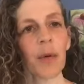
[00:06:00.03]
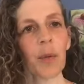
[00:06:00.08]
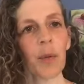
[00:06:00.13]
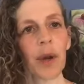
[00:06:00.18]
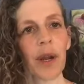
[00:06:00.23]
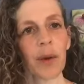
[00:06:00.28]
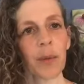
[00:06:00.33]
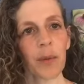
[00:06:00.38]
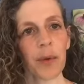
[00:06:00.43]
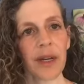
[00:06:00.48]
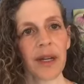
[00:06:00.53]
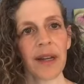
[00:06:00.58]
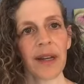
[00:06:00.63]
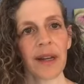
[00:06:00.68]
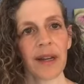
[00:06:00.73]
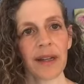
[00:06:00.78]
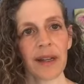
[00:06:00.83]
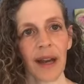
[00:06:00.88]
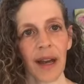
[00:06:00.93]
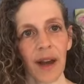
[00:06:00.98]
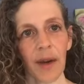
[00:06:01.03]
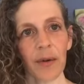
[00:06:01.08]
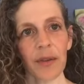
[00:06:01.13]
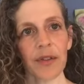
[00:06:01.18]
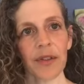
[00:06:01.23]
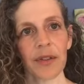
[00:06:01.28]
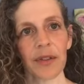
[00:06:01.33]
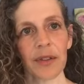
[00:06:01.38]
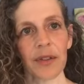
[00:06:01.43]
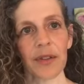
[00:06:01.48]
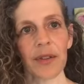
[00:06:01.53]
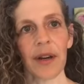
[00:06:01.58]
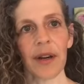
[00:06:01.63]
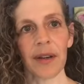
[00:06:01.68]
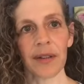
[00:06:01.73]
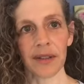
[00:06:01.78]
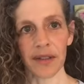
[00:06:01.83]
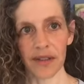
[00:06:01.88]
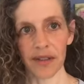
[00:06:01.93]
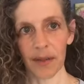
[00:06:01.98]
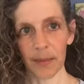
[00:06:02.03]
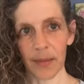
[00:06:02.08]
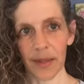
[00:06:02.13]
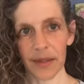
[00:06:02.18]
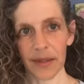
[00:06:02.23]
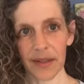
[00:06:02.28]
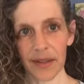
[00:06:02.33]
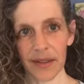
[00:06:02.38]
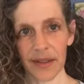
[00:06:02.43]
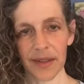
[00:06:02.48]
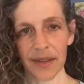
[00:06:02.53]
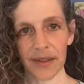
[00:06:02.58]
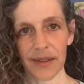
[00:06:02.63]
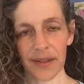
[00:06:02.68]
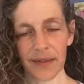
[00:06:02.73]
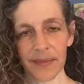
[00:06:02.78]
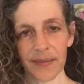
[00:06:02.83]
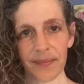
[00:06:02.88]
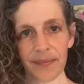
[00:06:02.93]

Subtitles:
when we encounter a stimulus,